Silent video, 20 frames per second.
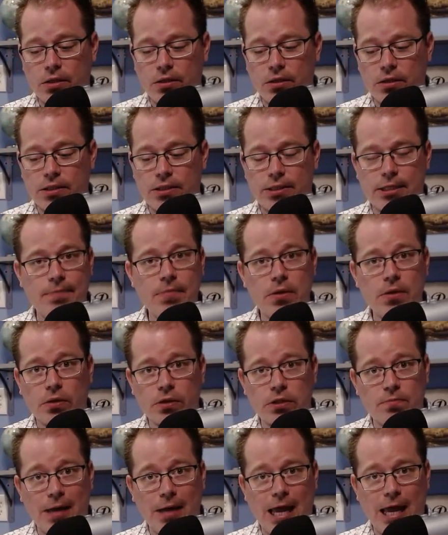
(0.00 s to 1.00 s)

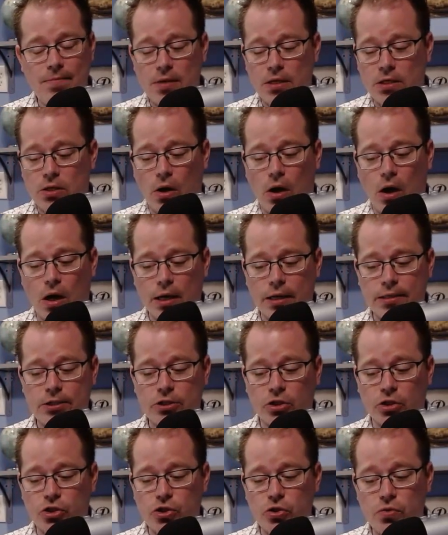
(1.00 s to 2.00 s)
stimulus payment talk
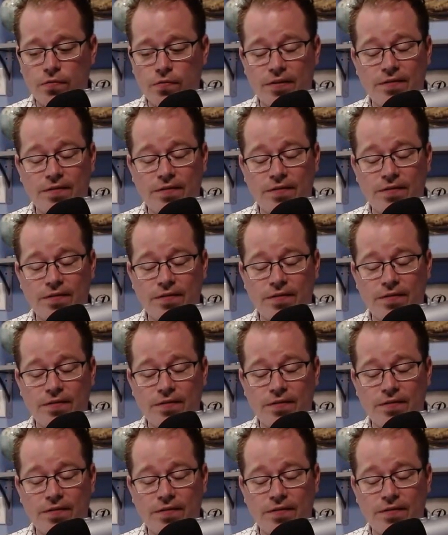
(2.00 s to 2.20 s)
until June